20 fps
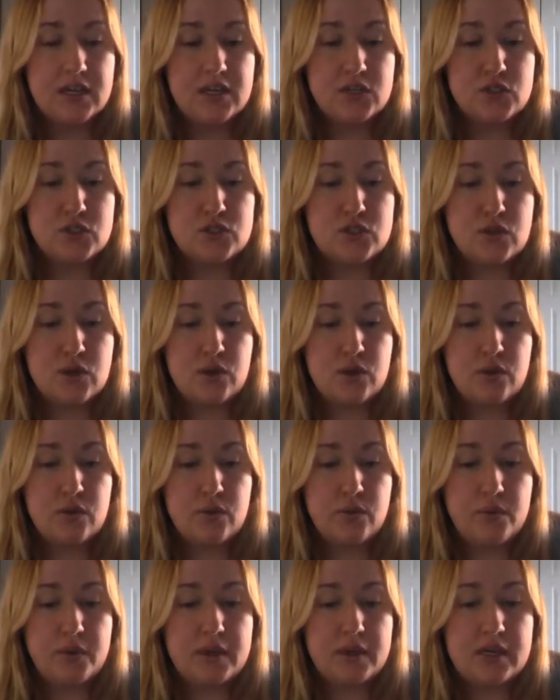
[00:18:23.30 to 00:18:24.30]

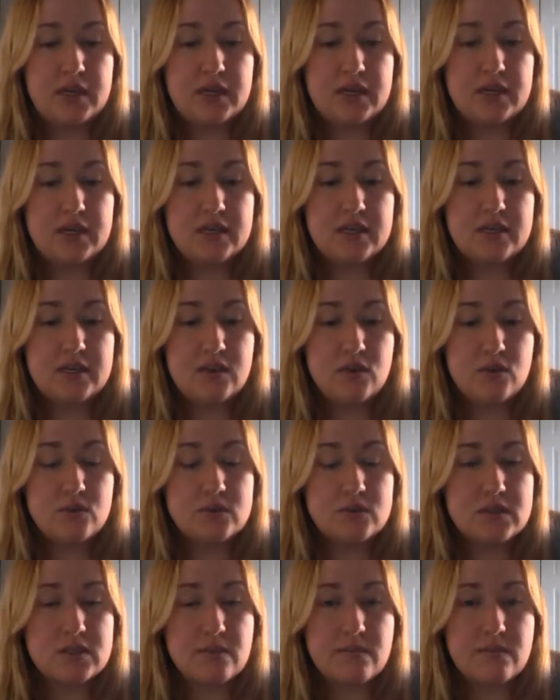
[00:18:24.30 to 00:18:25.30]
So he
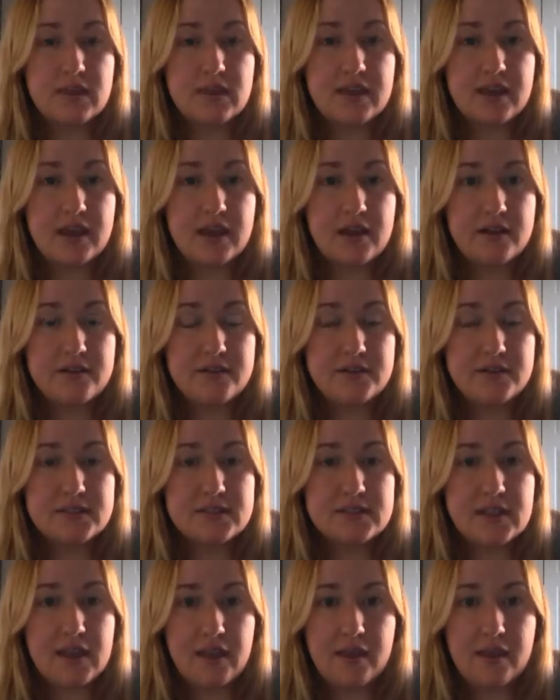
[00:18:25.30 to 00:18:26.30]
used something
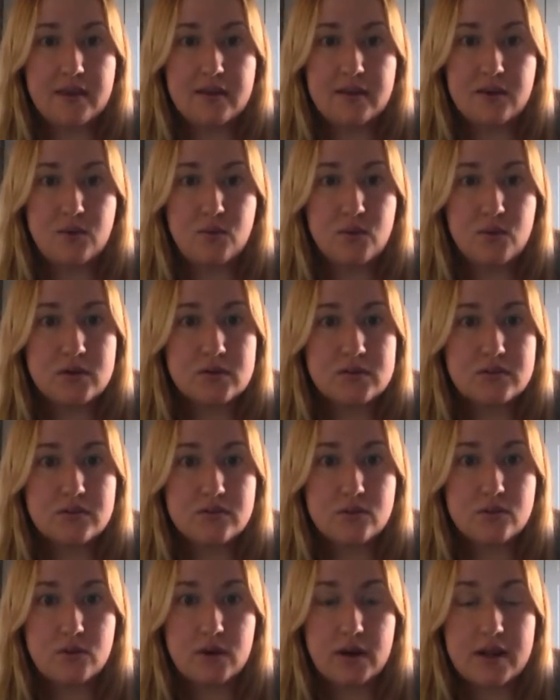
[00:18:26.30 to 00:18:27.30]
else and it
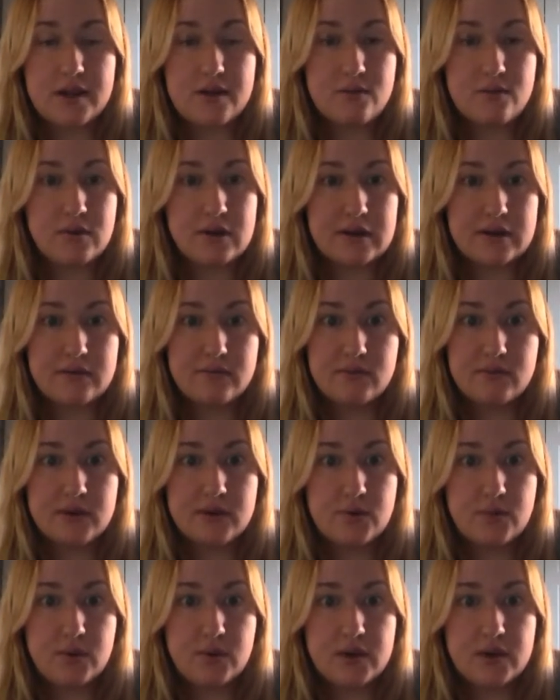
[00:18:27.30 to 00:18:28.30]
worked great, whatever
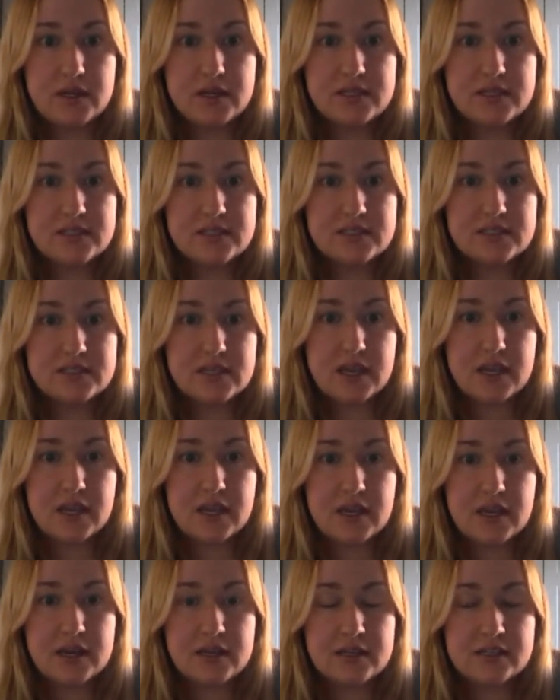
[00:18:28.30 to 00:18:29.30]
it was.
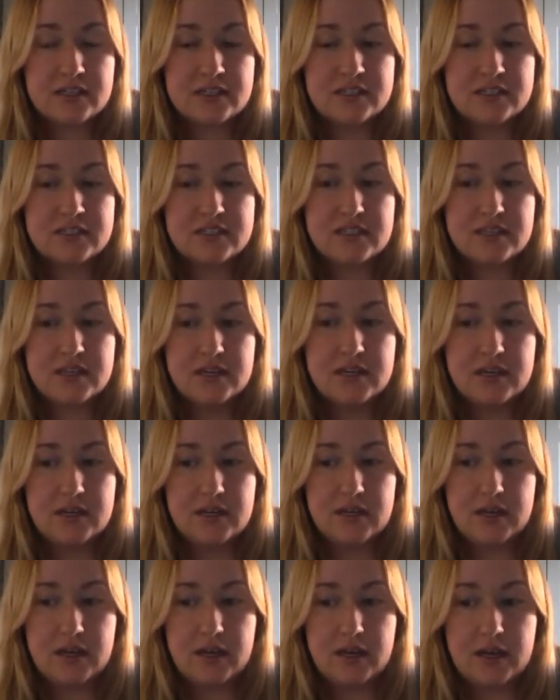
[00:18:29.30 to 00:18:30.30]
And,
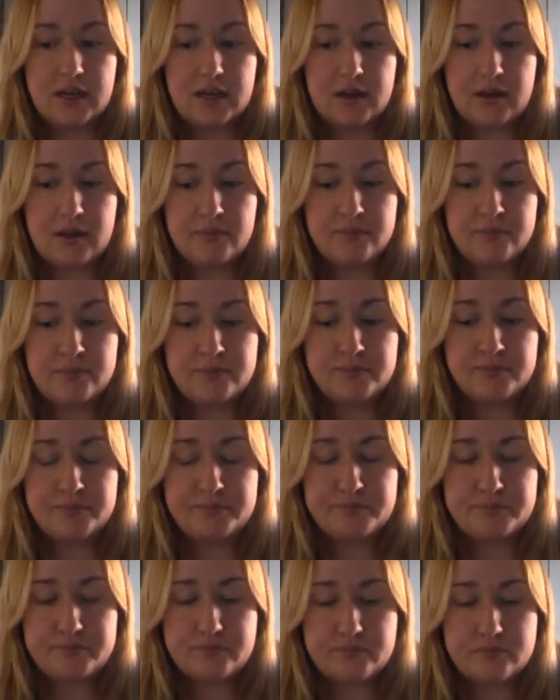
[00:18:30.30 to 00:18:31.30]

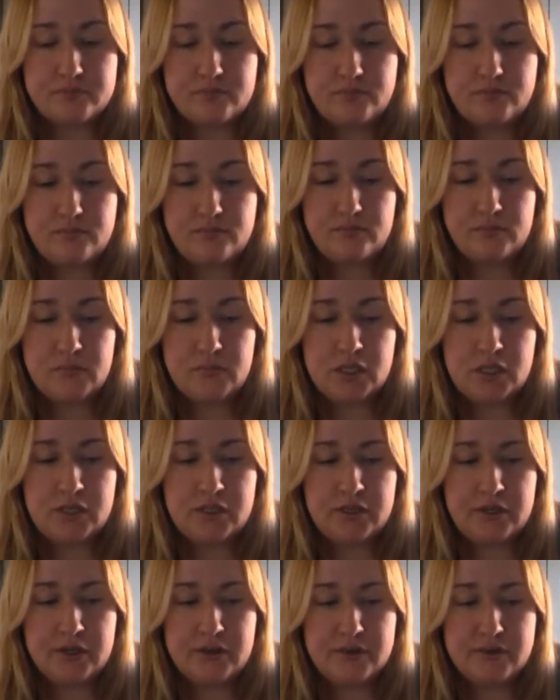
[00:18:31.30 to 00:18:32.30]

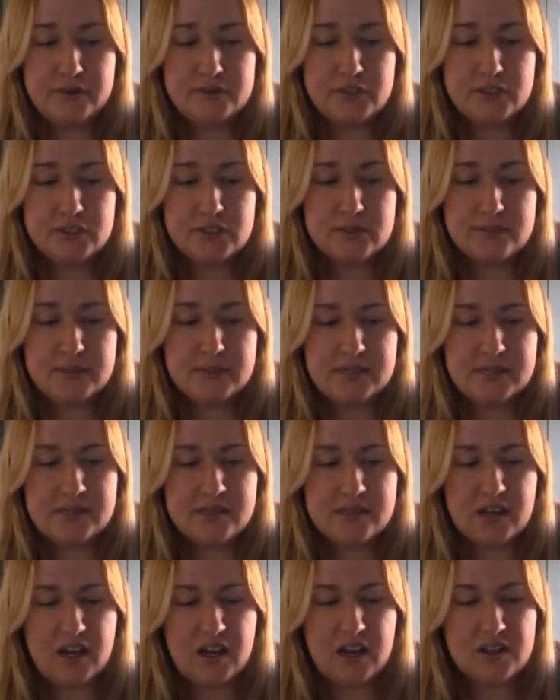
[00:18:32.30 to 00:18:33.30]
you know, just being
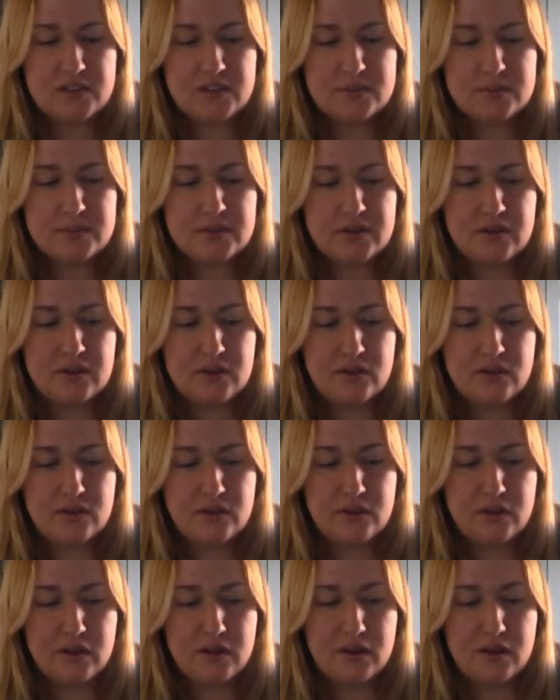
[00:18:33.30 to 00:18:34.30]
in the
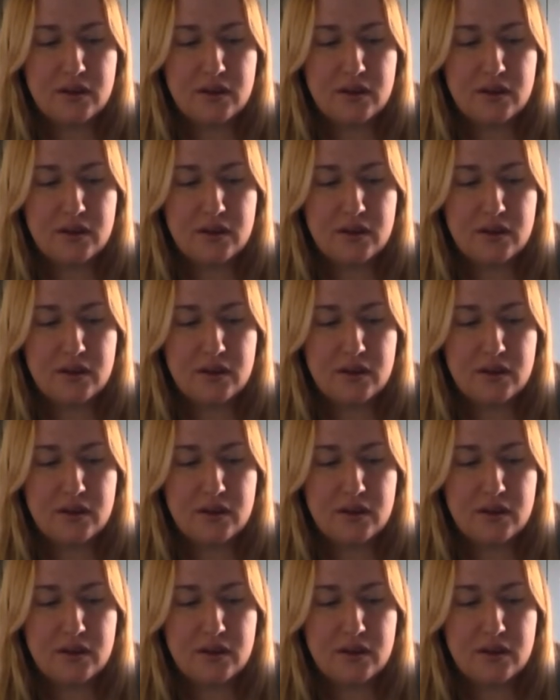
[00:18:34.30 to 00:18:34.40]
hospital